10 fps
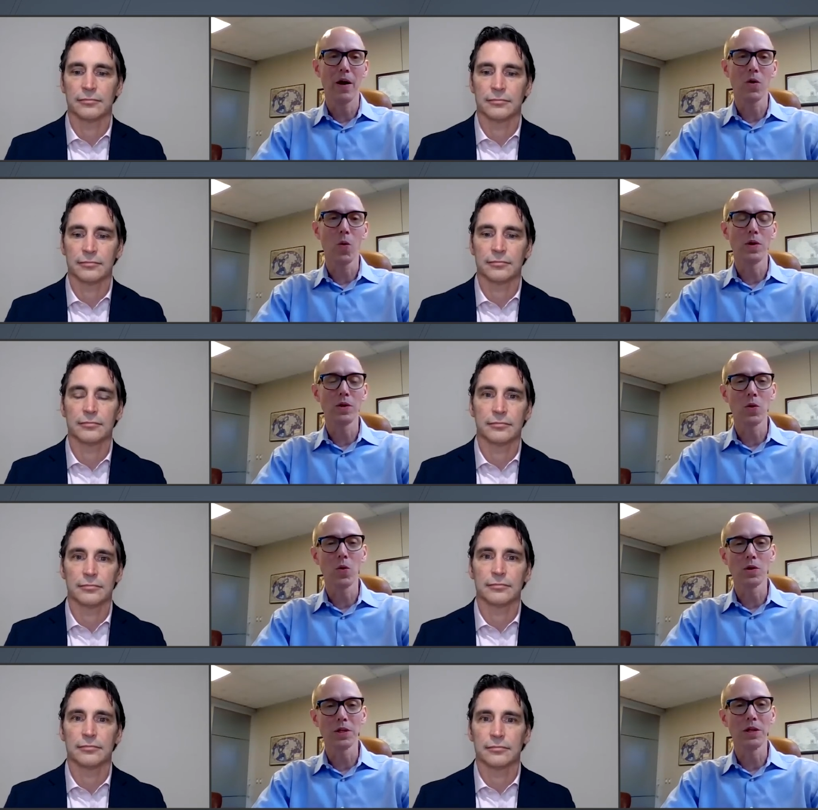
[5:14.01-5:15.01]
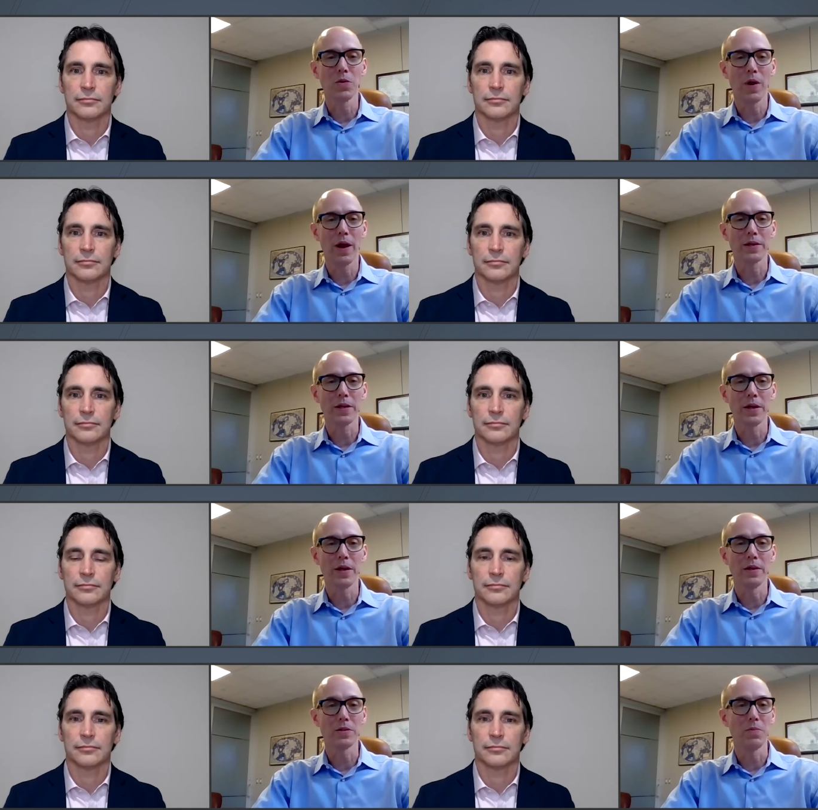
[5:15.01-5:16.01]
Speaker 1: now going towards indirect
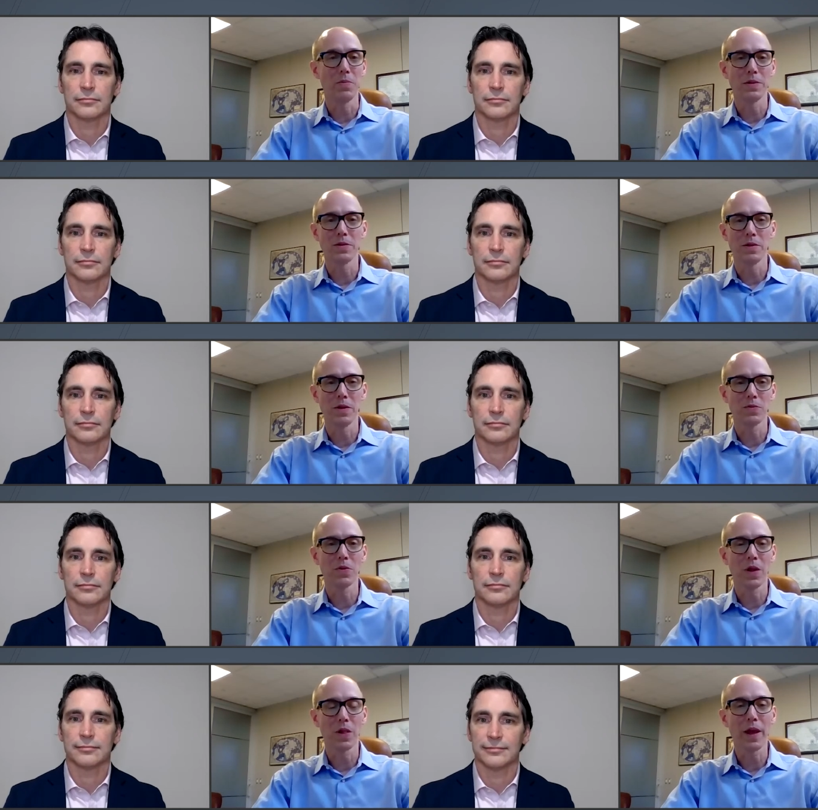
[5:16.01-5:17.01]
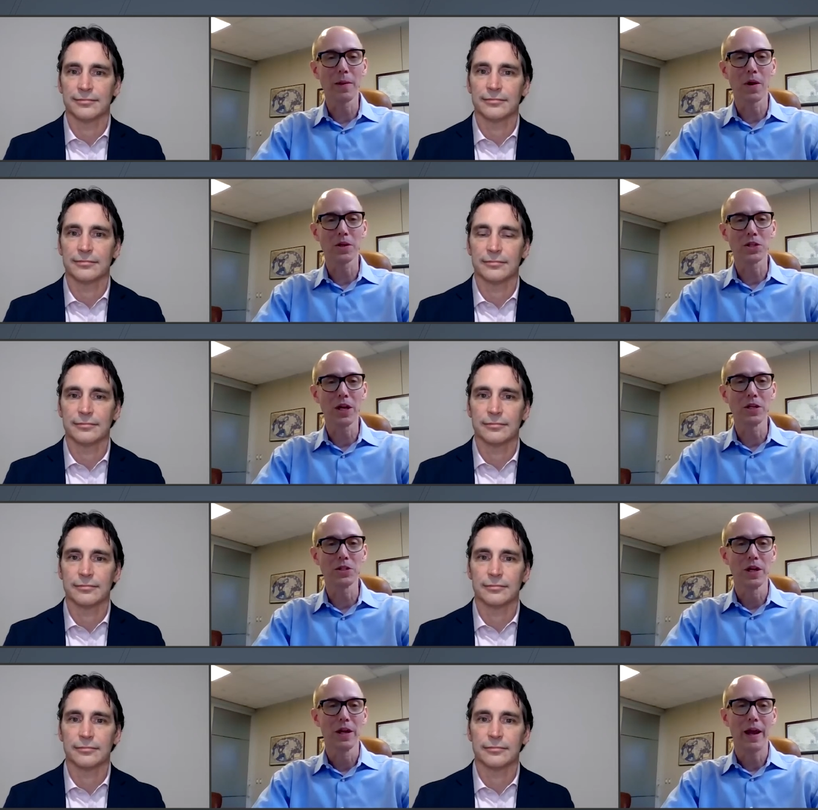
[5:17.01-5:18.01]
uh, is, a, is, a, is really a landmark
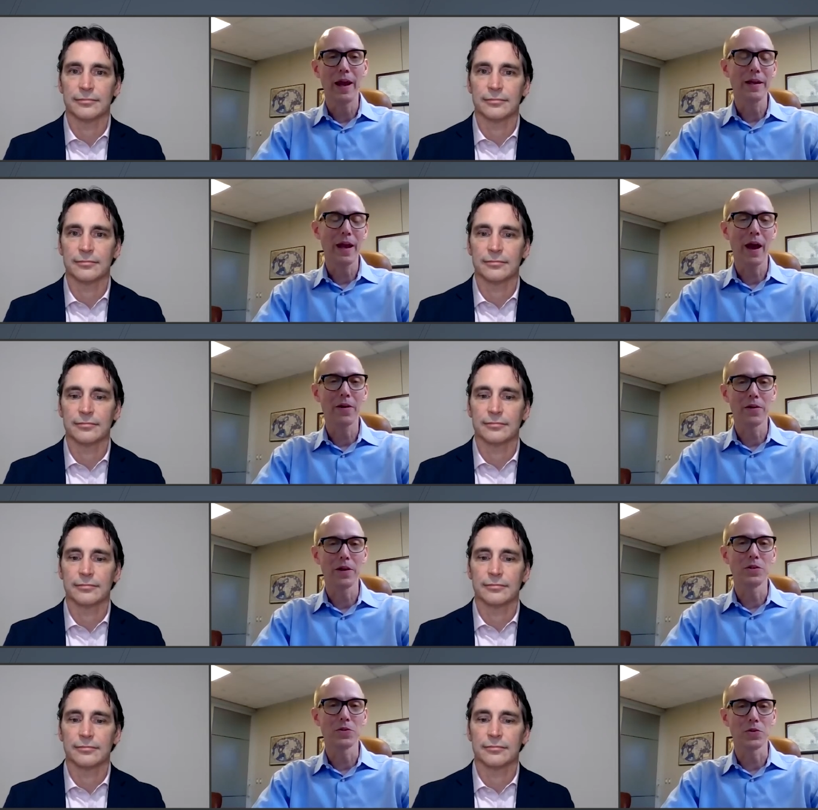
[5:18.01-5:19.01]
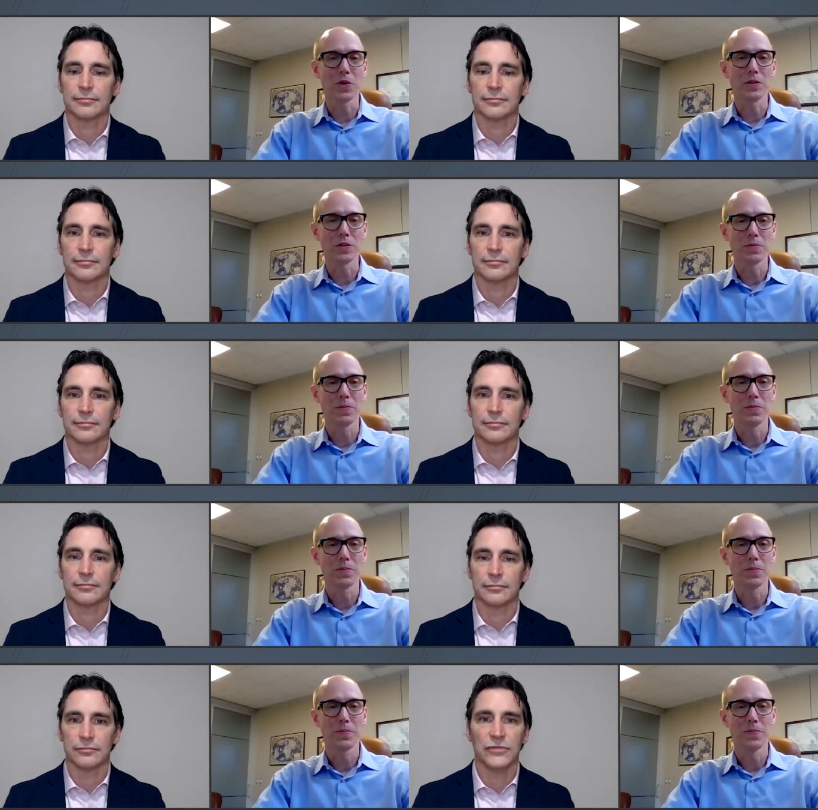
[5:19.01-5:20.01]
change and counter to industry trends.
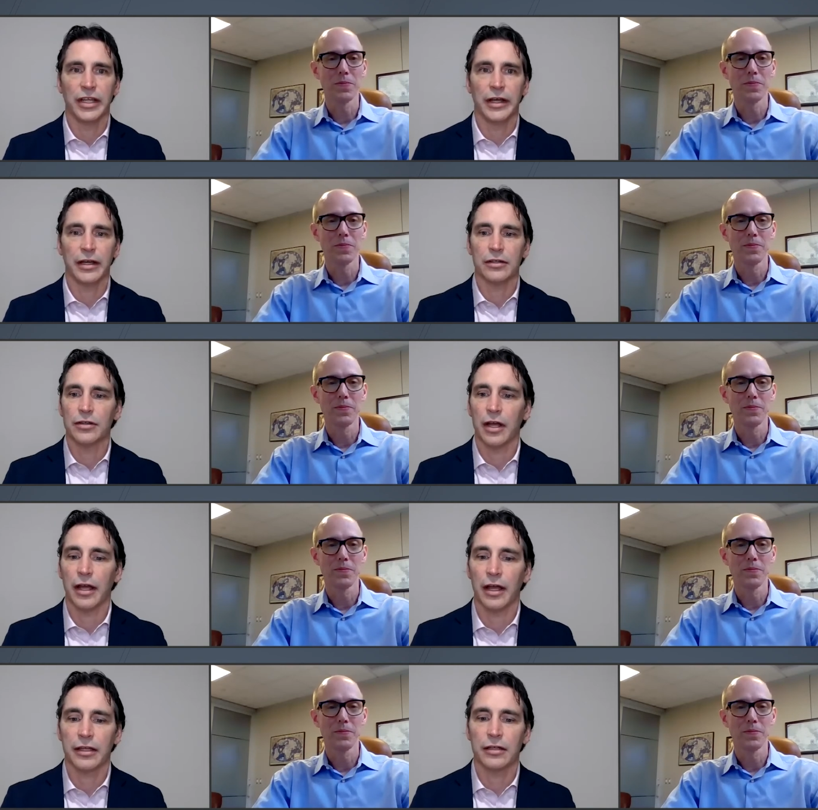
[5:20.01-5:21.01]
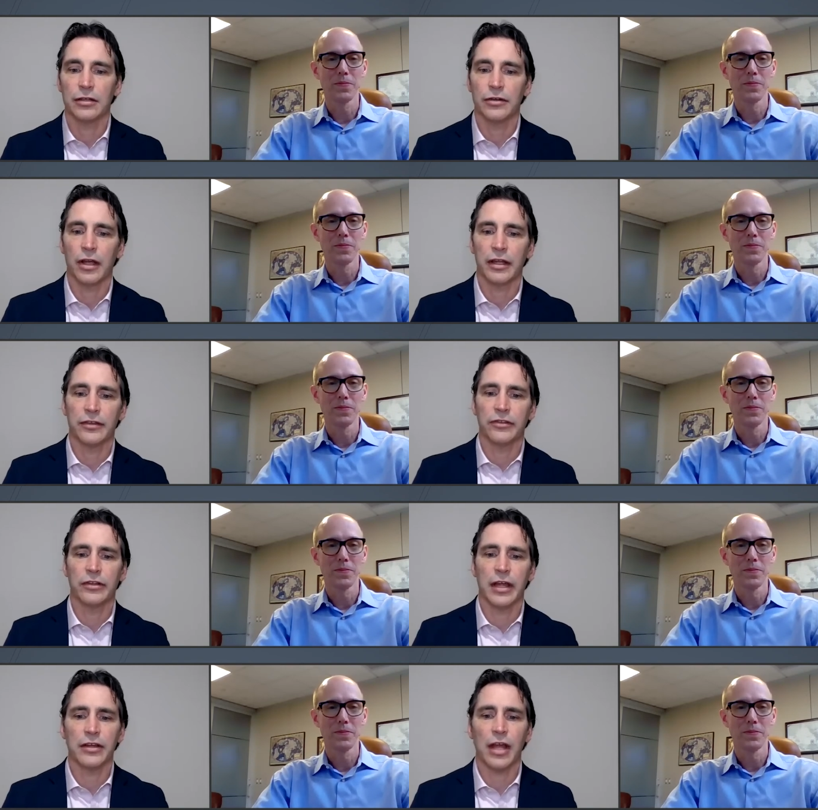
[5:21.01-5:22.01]
Speaker 2: Yeah, I can under, I can see
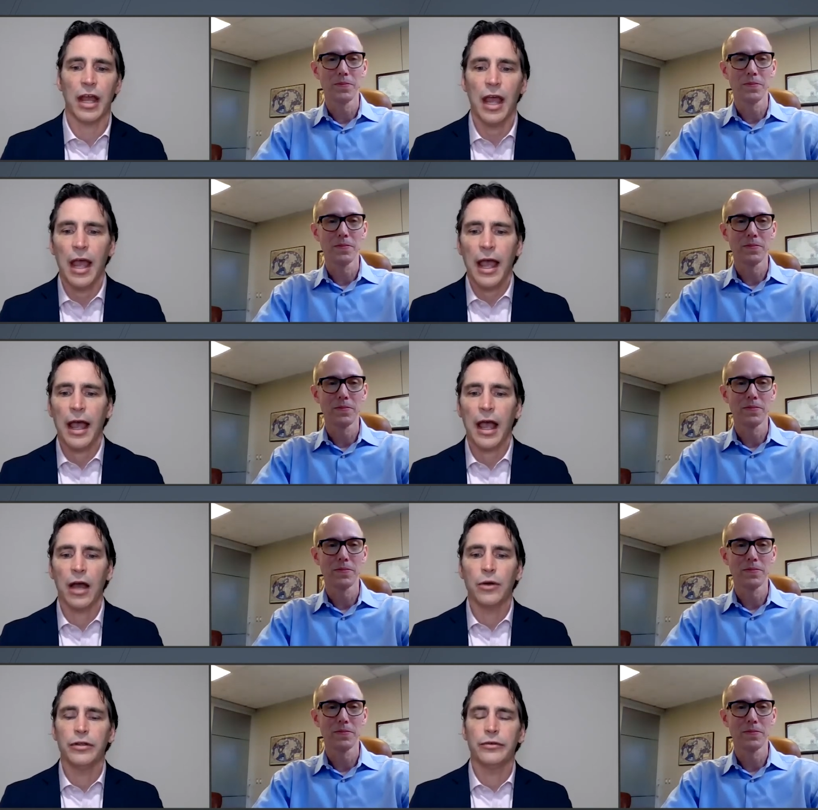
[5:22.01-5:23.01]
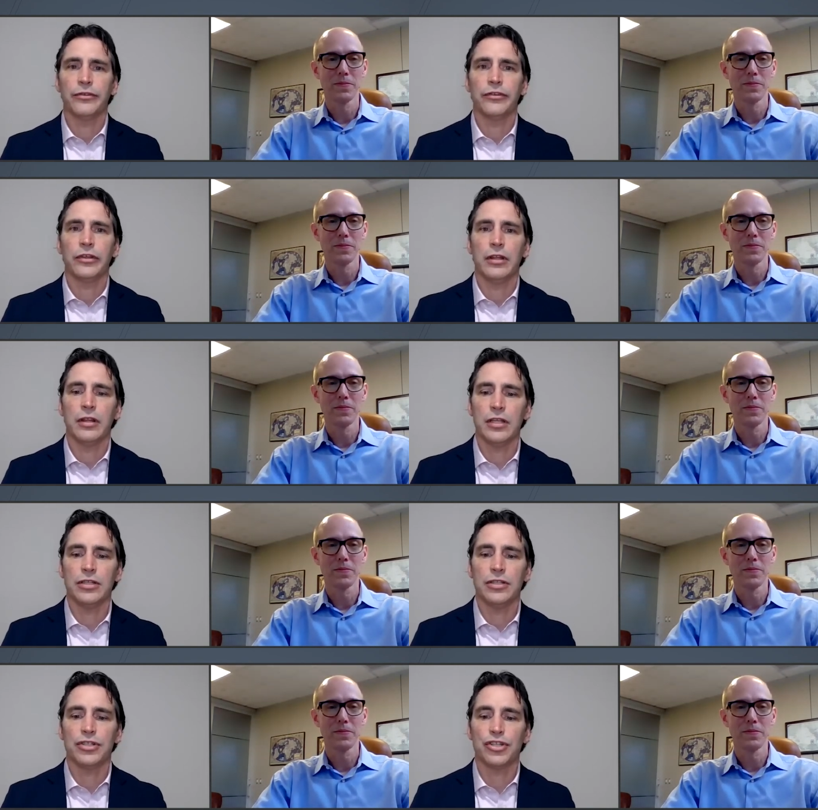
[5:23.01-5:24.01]
that. How do you see
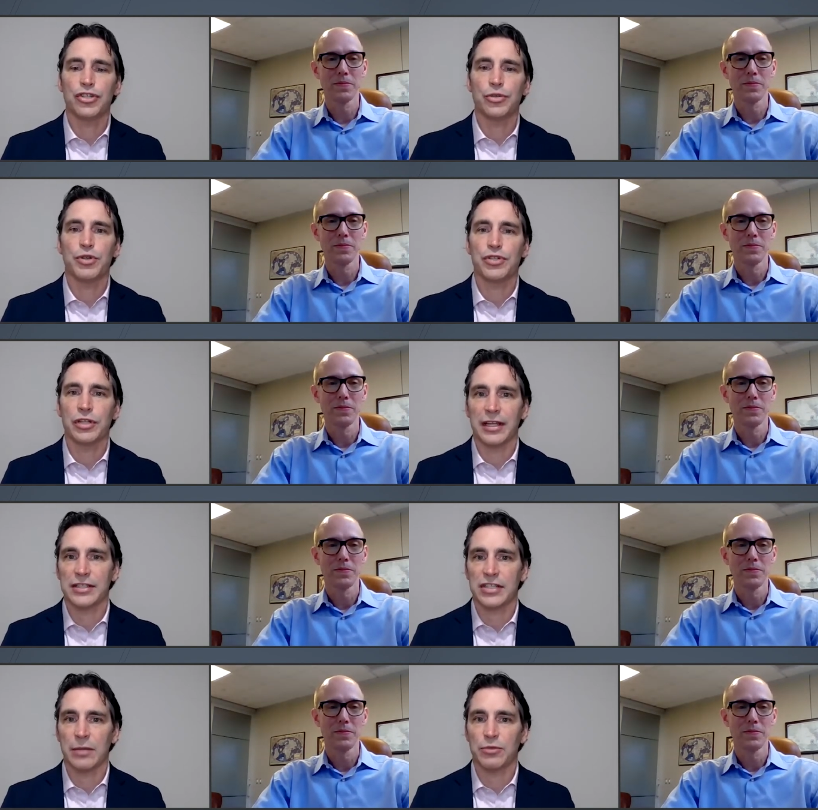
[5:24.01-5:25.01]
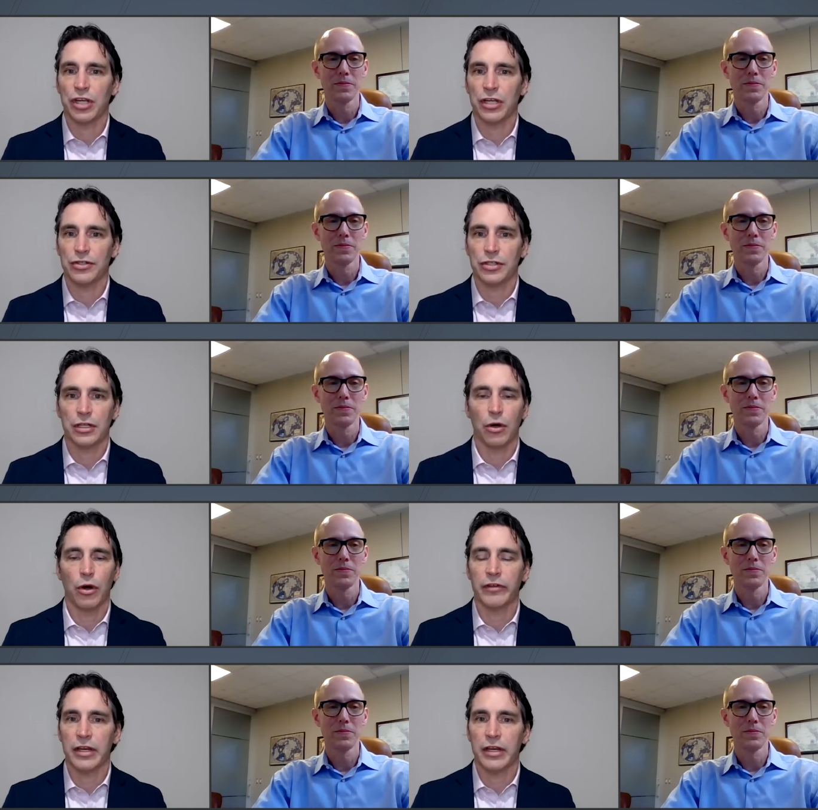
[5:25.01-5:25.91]
the distribution landscape changing over